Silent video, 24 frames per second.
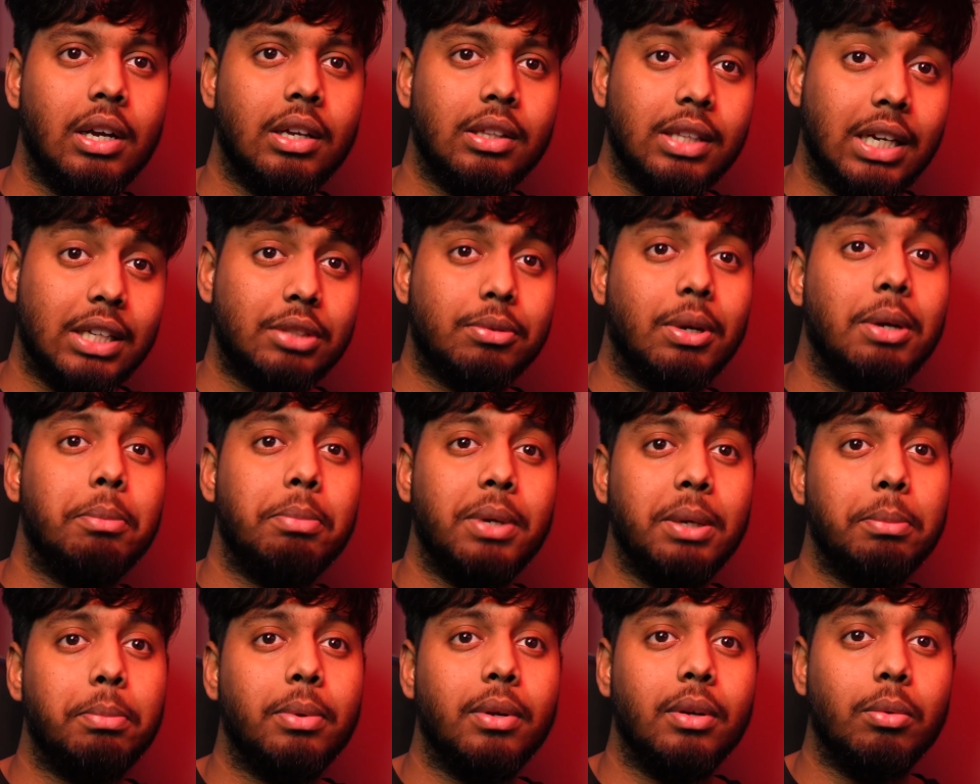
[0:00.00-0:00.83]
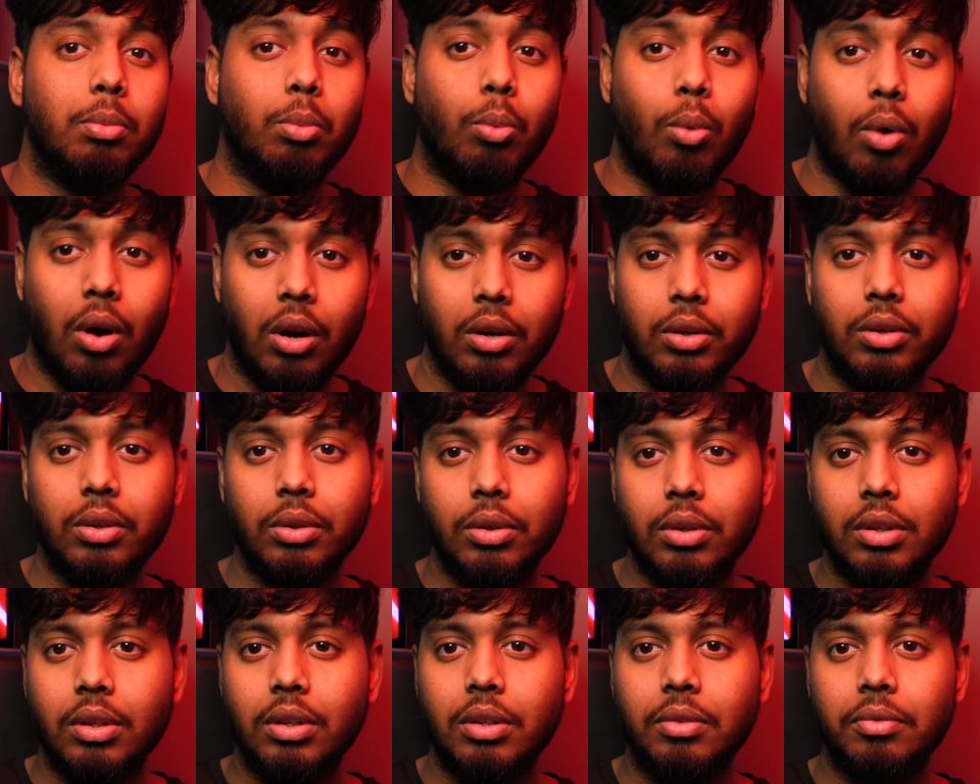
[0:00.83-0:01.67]
that's why people want to
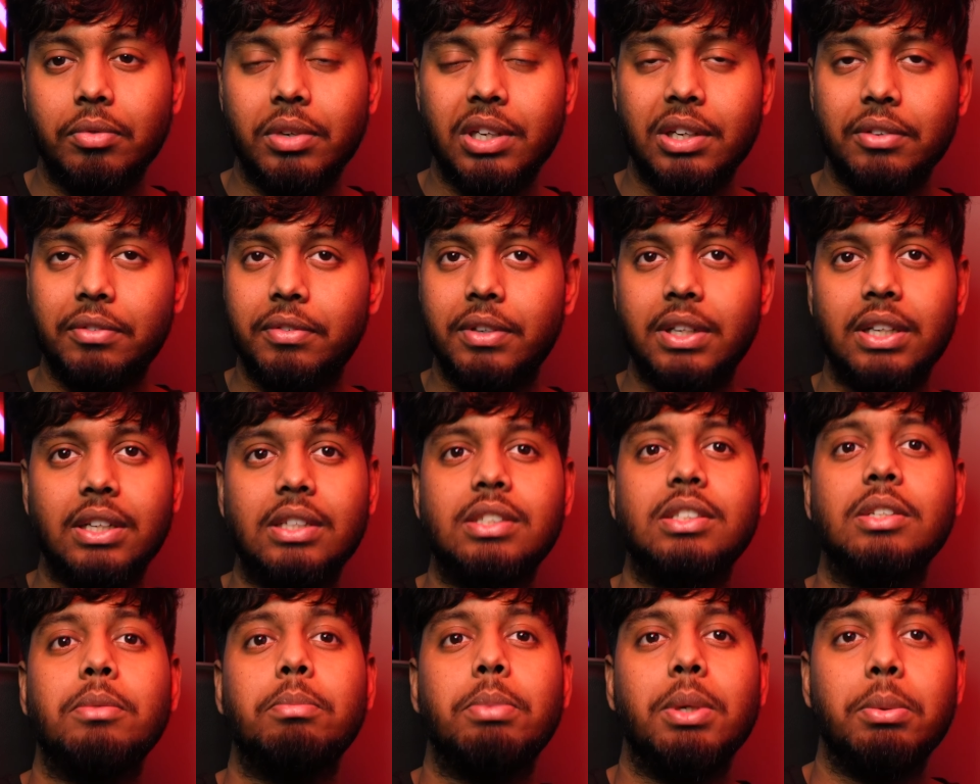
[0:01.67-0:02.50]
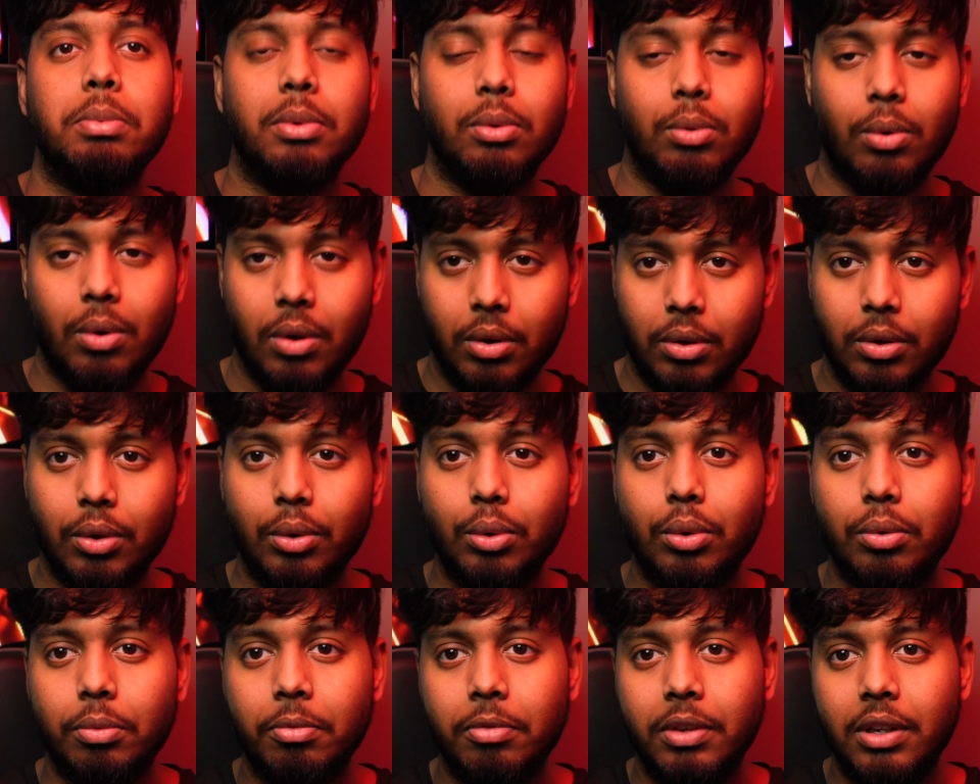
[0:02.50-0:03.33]
learn VFX and people want to
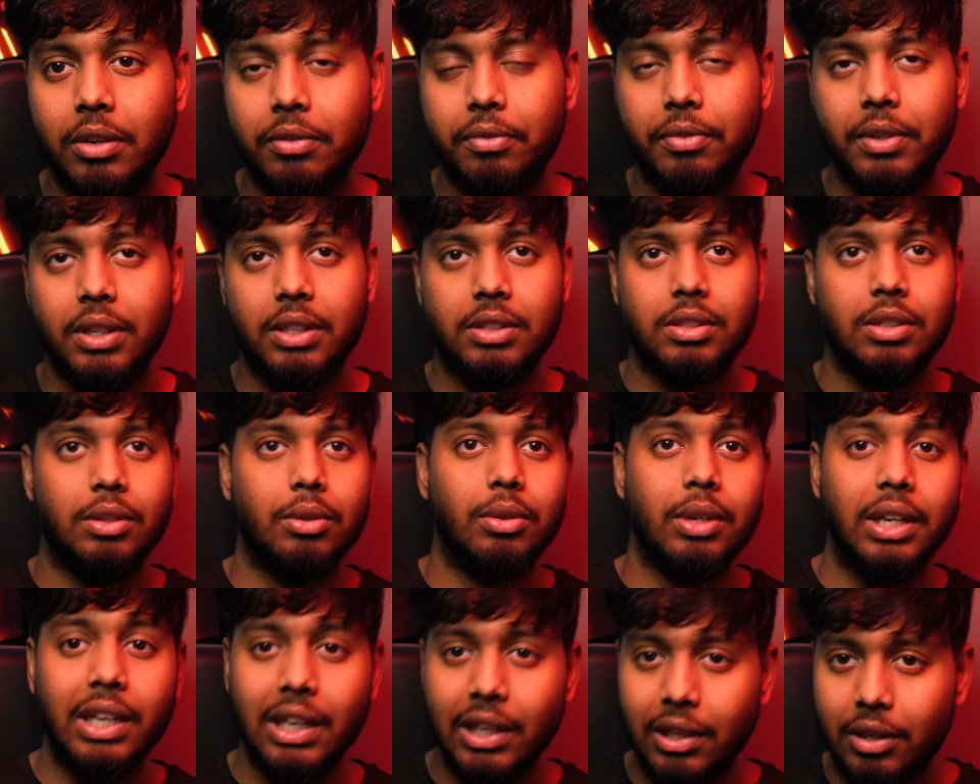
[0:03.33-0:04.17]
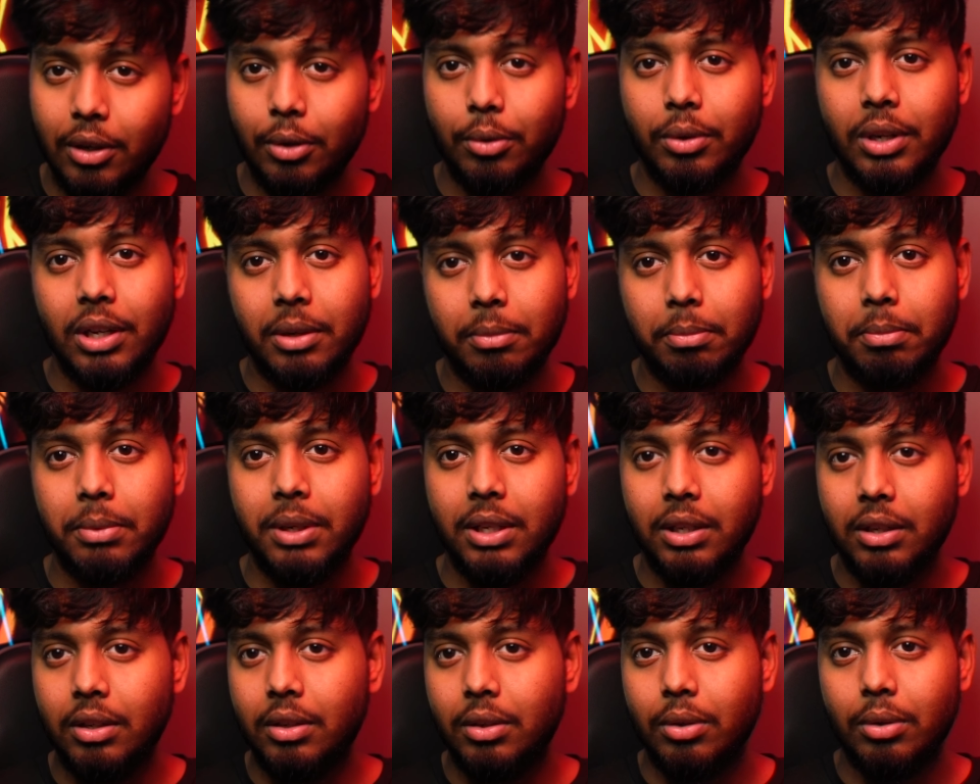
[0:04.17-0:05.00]
do VFX, you know, including
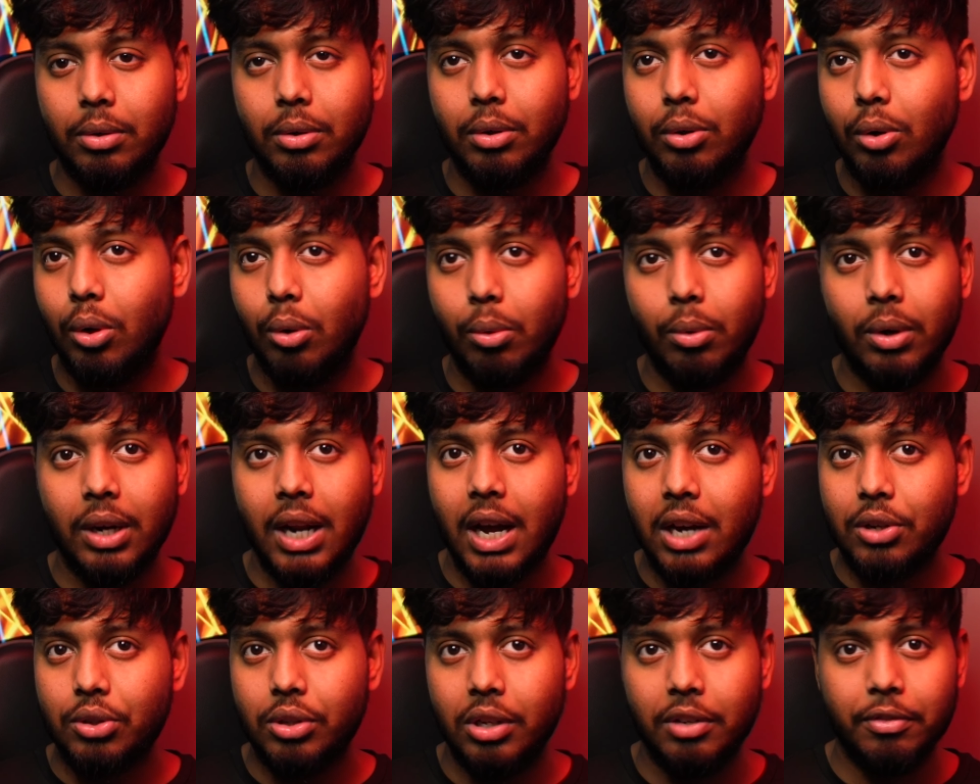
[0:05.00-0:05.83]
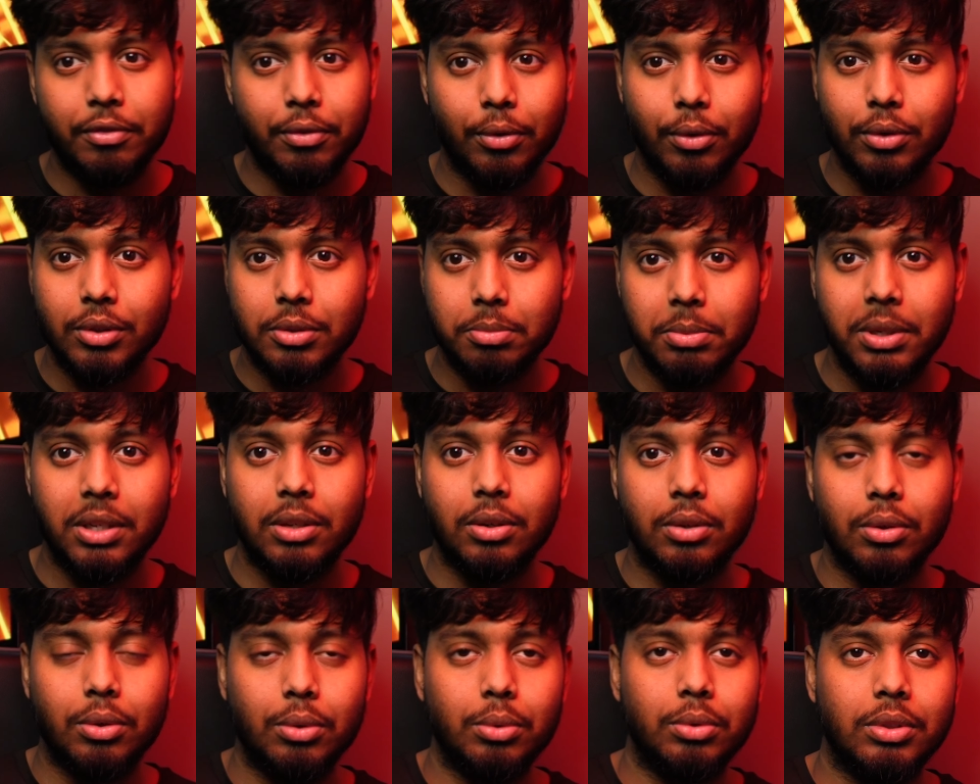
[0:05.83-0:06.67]
me. You know, no one actually forced me
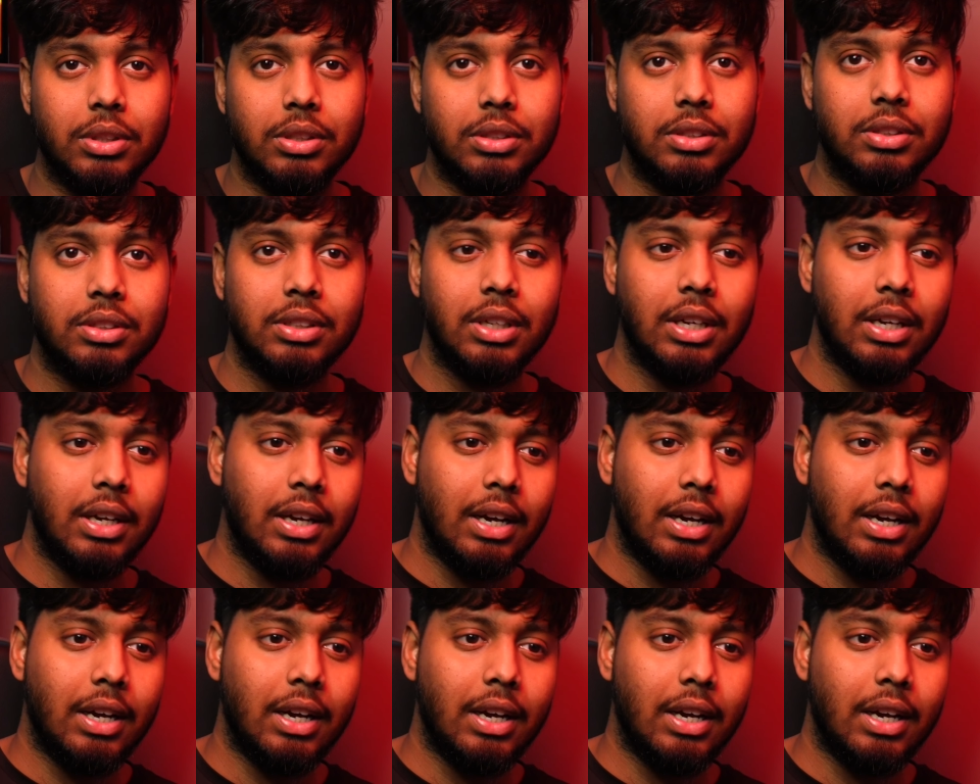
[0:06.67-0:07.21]
to do this.